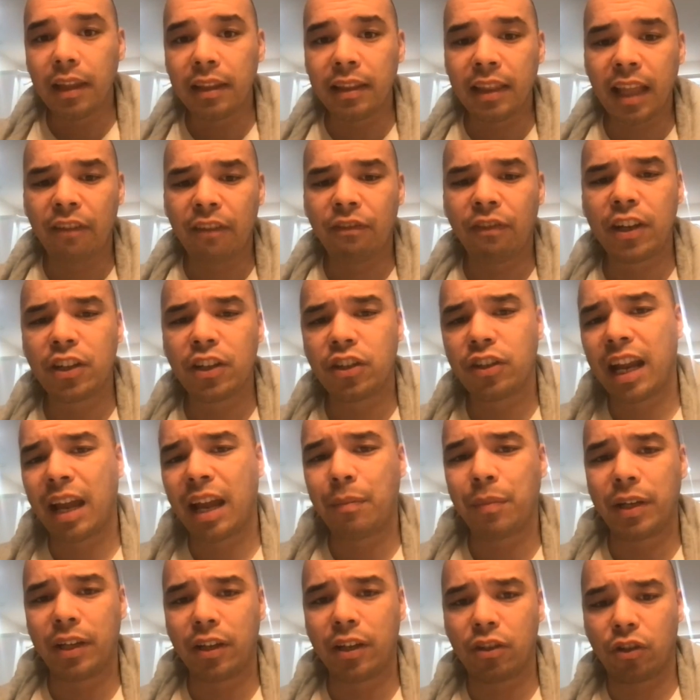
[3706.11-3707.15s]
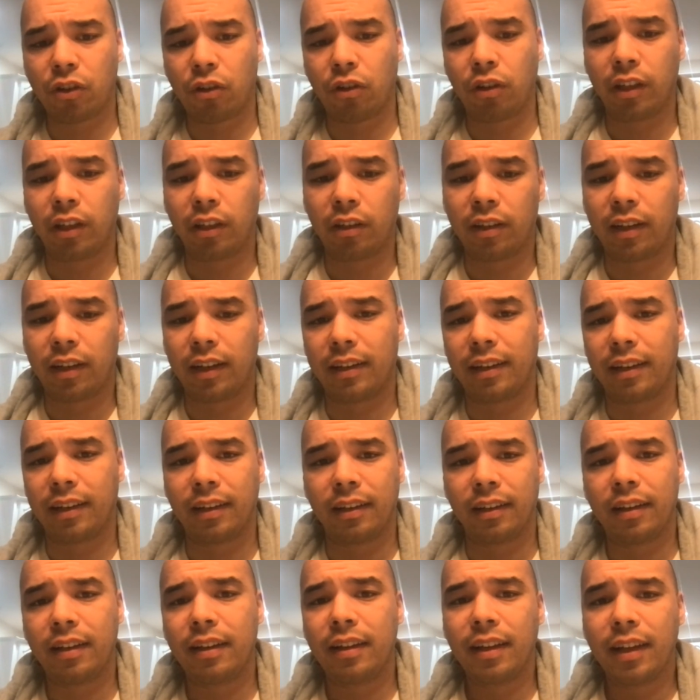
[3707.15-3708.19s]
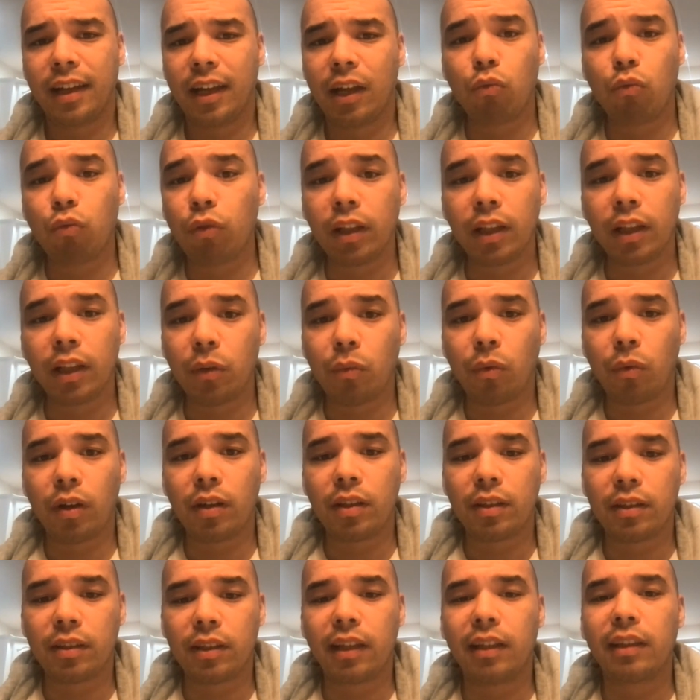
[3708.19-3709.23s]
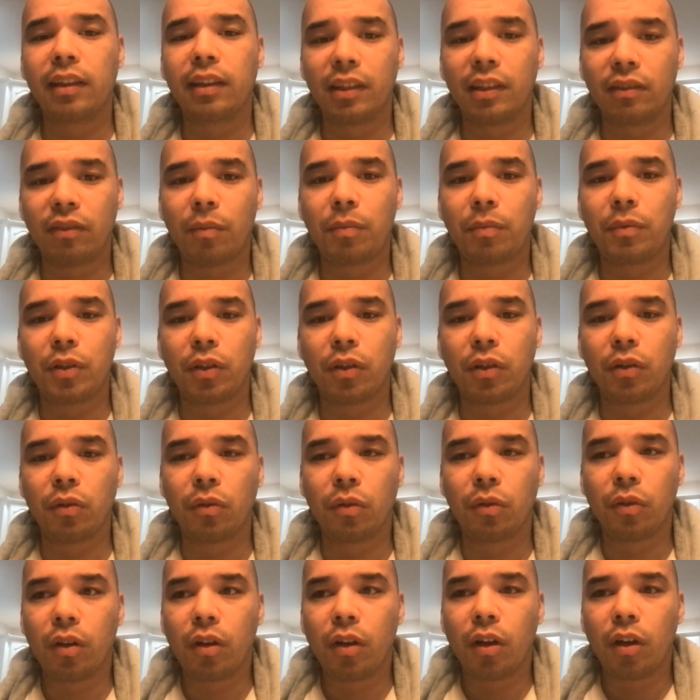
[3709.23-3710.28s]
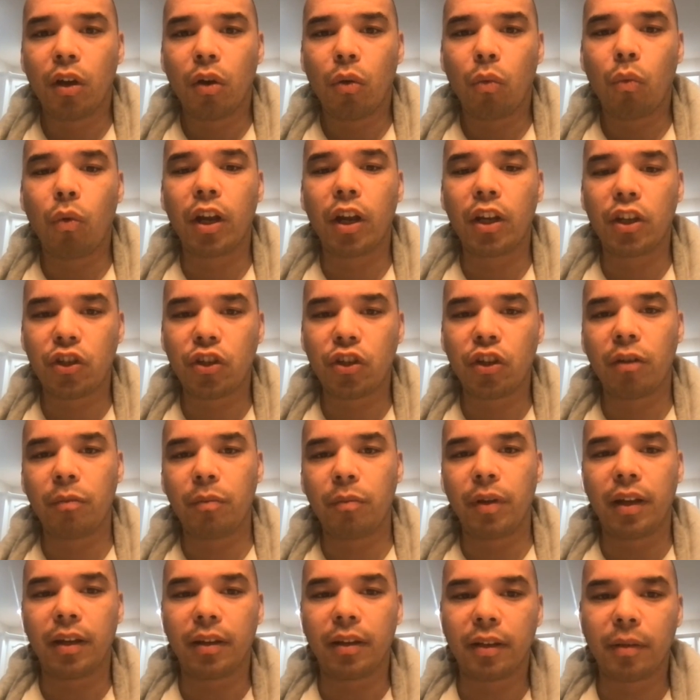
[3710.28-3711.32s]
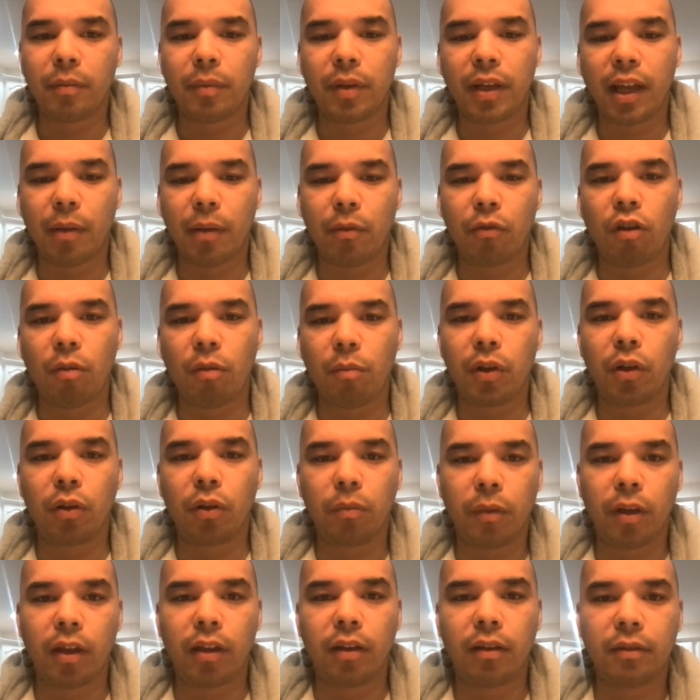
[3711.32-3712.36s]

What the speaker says: that fight should have happened years earlier, and then it really didn't live up to what it should have been. It became grumpy old men.